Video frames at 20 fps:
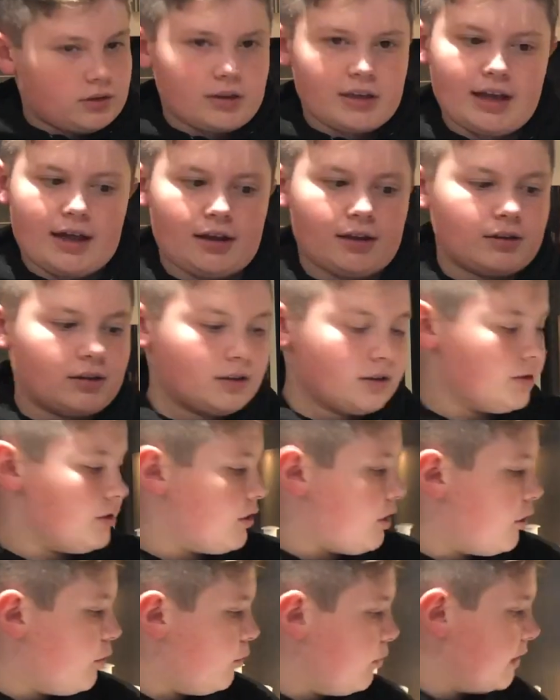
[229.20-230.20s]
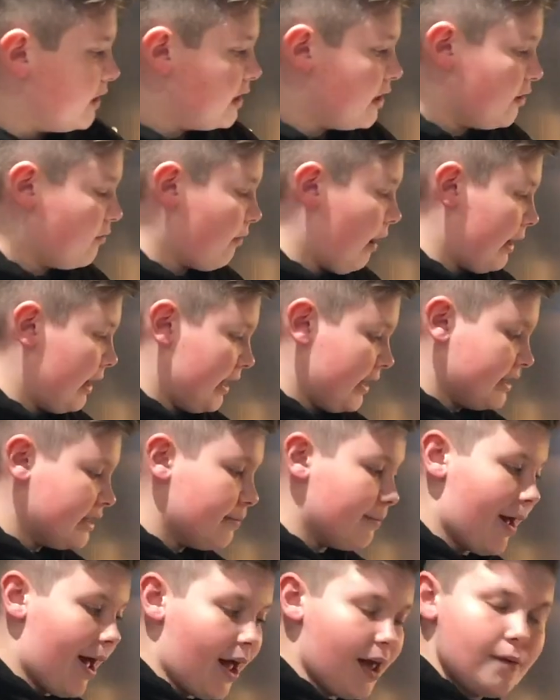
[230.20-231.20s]
Yeah, so this is ready
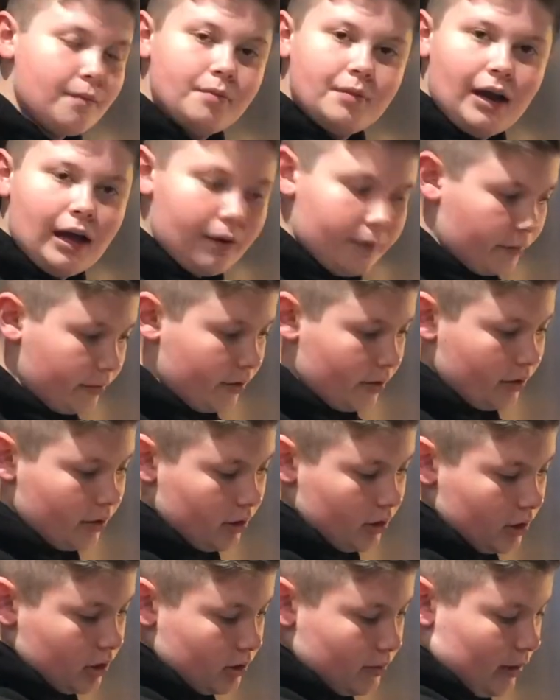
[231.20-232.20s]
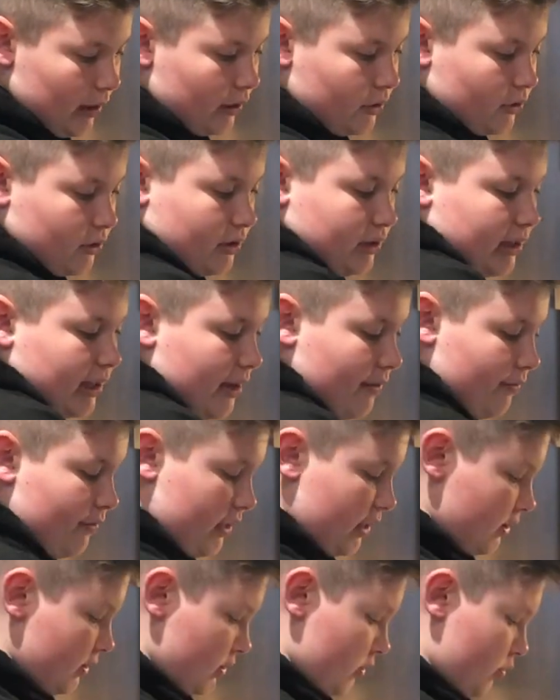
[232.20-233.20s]
to pipe now. So I'll just leave
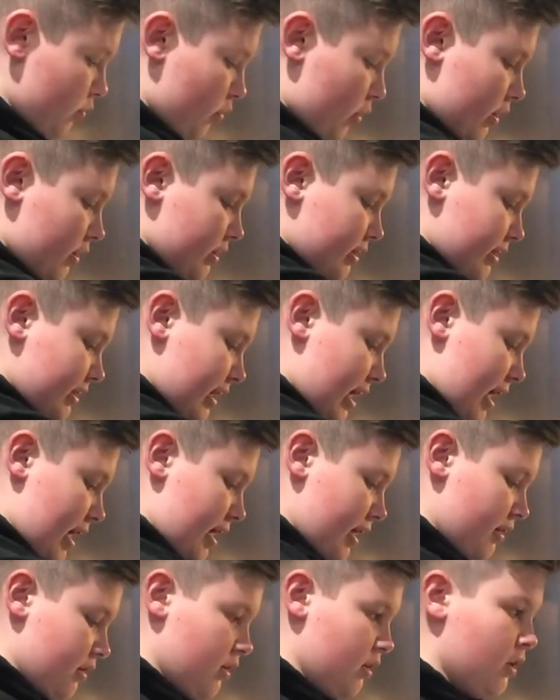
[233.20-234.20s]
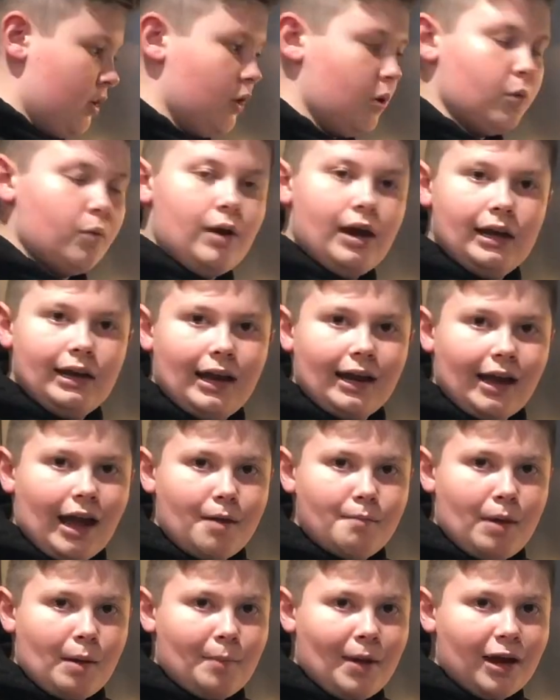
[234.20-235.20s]
this to one side while I
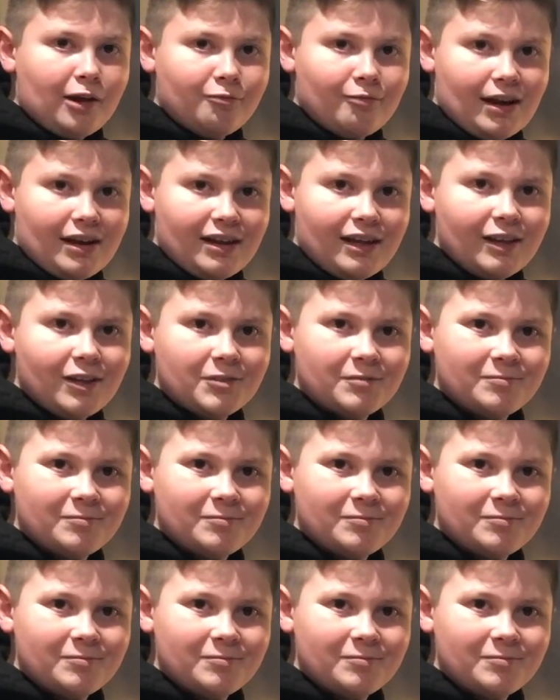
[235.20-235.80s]
get my bag ready.